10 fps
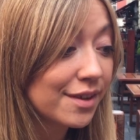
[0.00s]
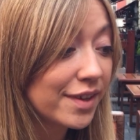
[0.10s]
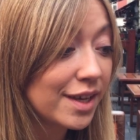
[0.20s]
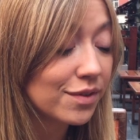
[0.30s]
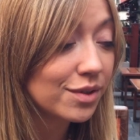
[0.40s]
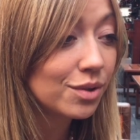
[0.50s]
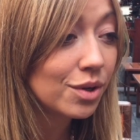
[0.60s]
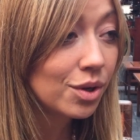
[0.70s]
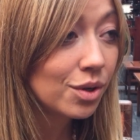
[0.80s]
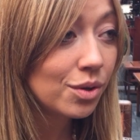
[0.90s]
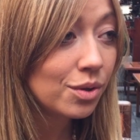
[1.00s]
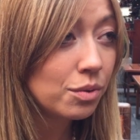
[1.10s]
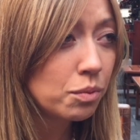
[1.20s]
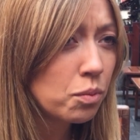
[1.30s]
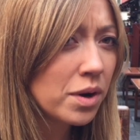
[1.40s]
If even
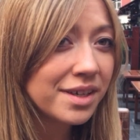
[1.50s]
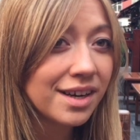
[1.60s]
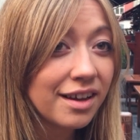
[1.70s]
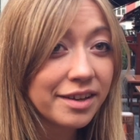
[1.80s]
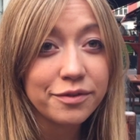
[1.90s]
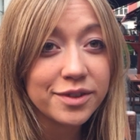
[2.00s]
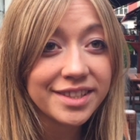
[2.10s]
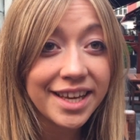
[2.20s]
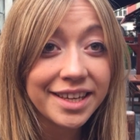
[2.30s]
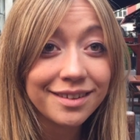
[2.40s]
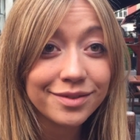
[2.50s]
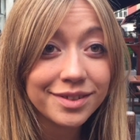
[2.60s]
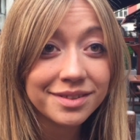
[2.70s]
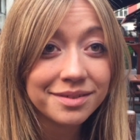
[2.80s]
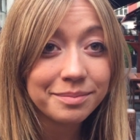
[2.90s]
one life is saved
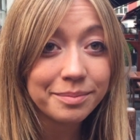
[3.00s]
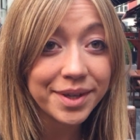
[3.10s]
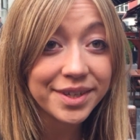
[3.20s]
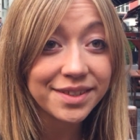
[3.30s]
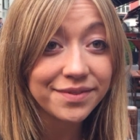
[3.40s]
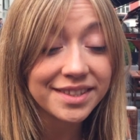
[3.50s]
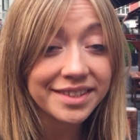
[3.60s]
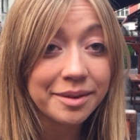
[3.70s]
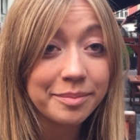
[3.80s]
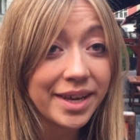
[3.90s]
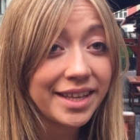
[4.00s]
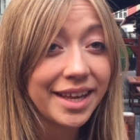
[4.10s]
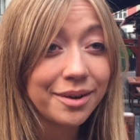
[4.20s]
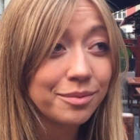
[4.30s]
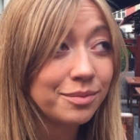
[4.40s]
because of this campaign,
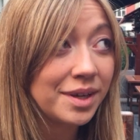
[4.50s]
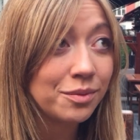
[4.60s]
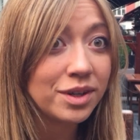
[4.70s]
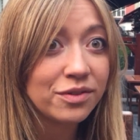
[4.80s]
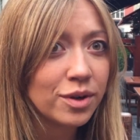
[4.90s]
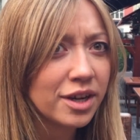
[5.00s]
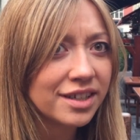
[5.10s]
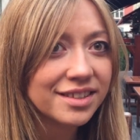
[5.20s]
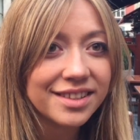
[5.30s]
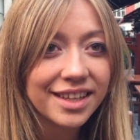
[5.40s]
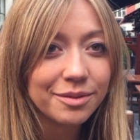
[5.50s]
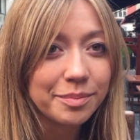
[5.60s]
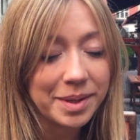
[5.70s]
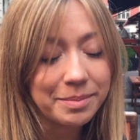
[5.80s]
that it will have worked, that